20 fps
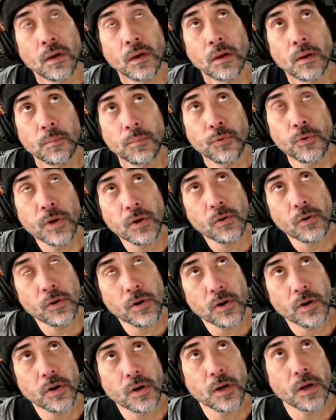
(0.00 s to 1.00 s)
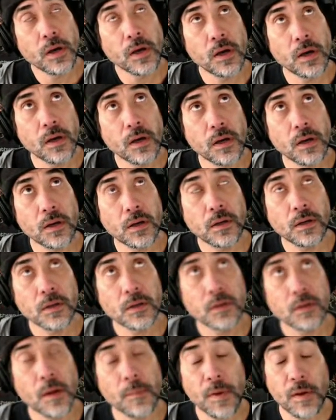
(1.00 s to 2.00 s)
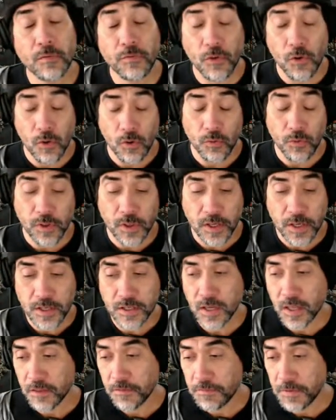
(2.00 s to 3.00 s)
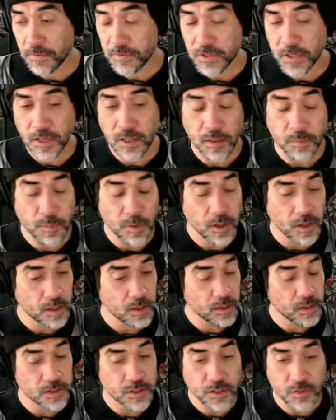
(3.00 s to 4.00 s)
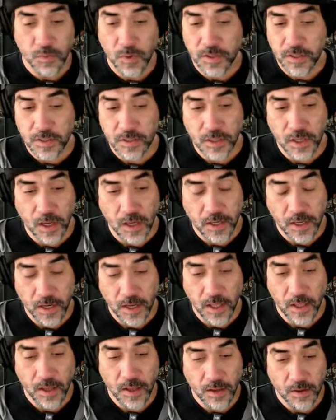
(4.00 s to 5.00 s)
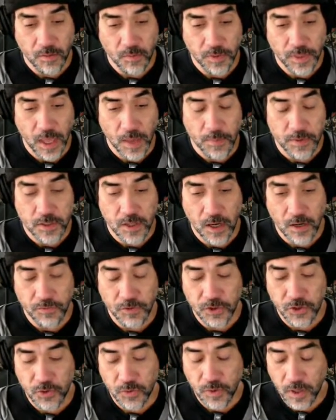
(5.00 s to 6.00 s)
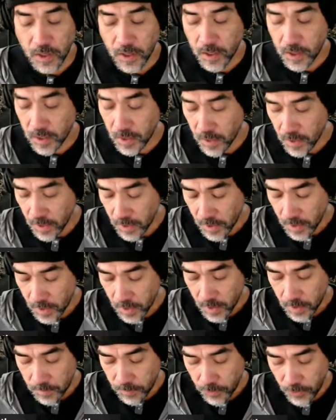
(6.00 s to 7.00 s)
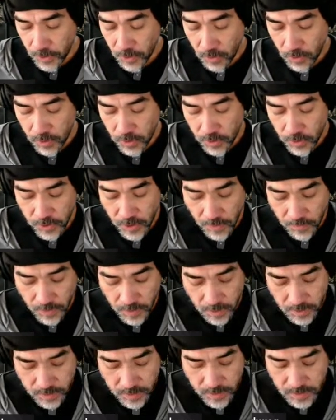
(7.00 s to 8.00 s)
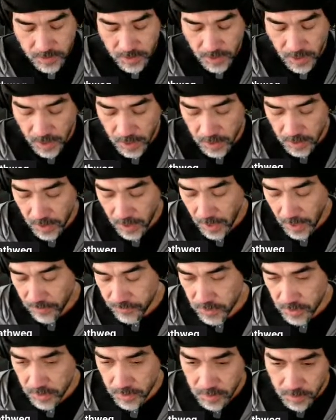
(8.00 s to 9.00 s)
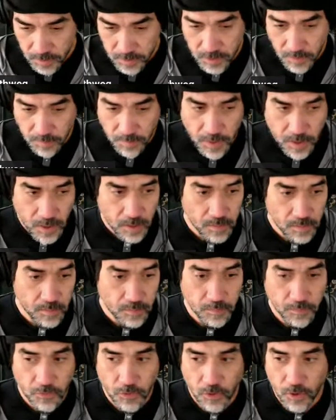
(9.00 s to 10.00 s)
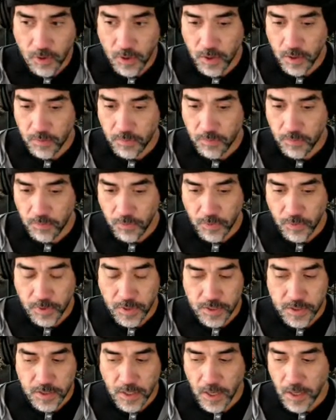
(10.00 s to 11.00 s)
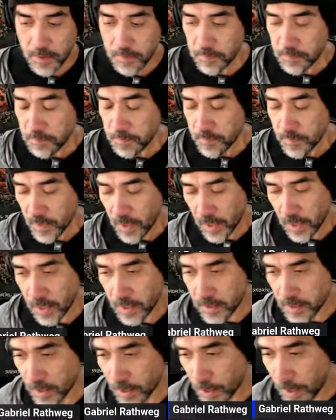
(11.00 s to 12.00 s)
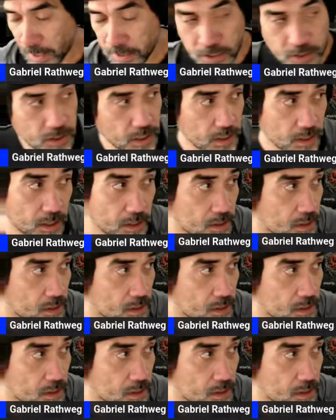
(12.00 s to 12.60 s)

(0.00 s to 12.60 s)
pre-order, for release on the 15th, but it just wasn't done. And with Amazon, if you do a pre-order, you have a day you have to submit it for release day, and I just didn't hit the